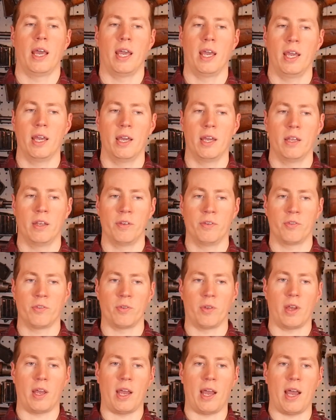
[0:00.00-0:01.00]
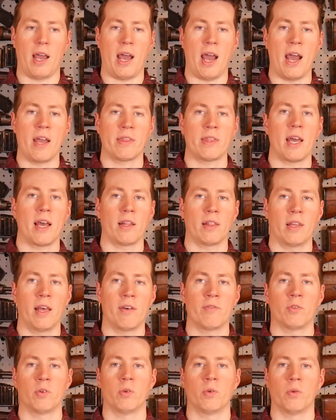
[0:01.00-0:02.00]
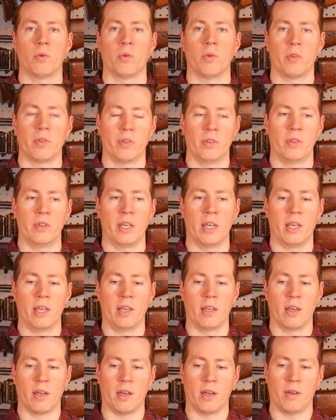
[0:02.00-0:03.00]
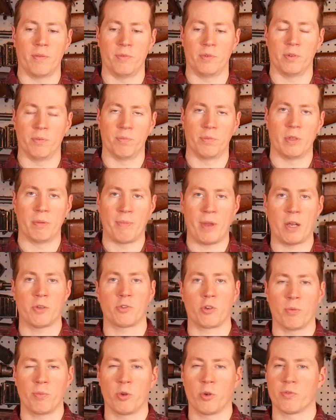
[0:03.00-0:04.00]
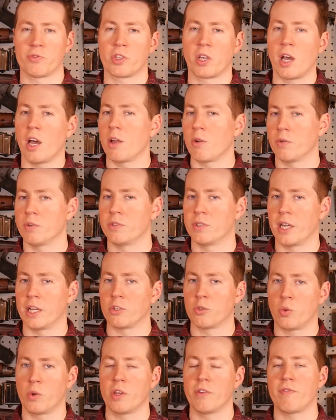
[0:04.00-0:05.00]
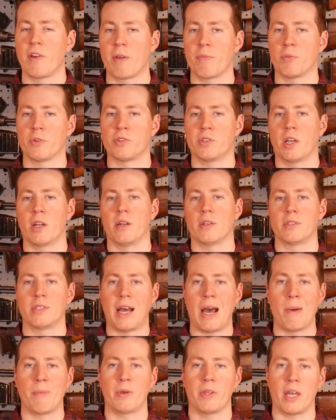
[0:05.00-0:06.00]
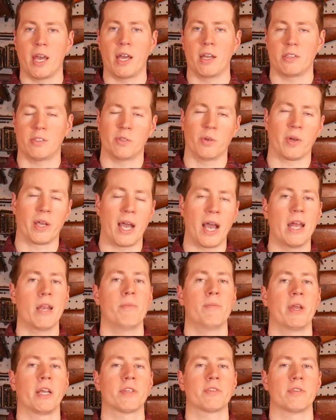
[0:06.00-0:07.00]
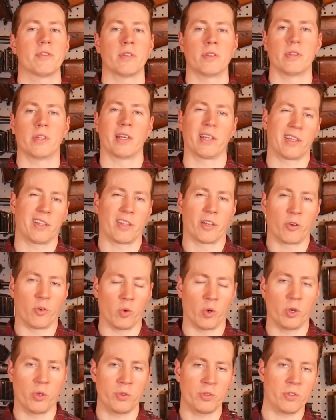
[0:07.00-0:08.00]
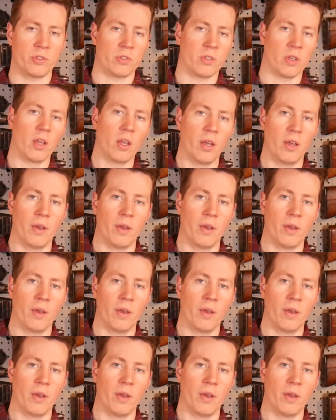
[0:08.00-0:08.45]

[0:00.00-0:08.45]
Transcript: And at that level, they the Mauser Obendorf's cut was at 25% on top of that. So it kind of makes the gross